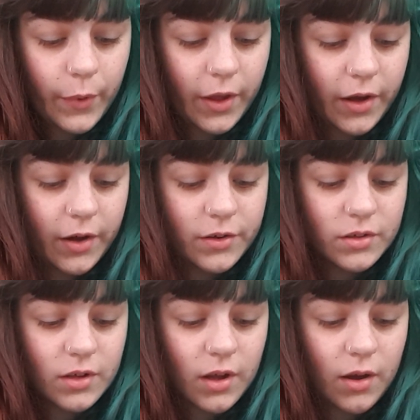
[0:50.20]
And I
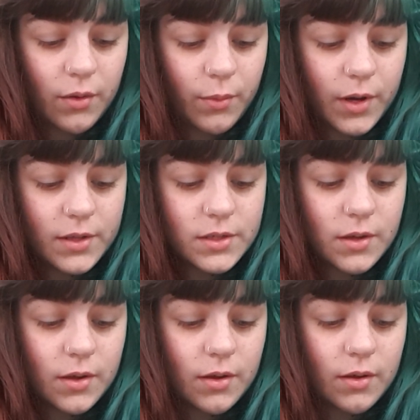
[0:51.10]
just kind of wanted
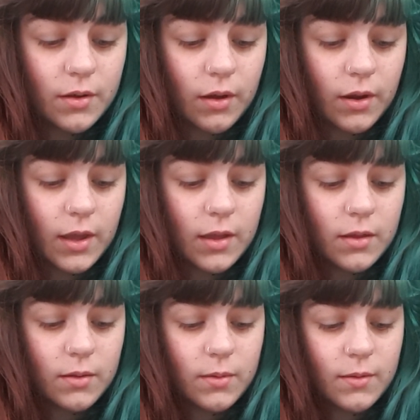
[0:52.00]
to
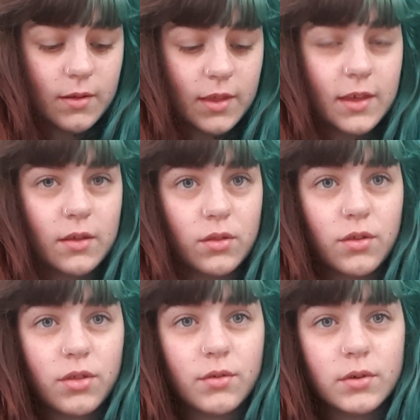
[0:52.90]
get the
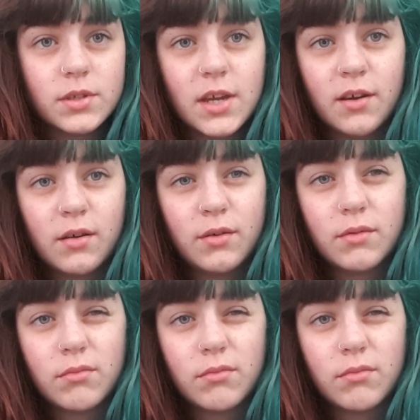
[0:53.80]
thoughts out.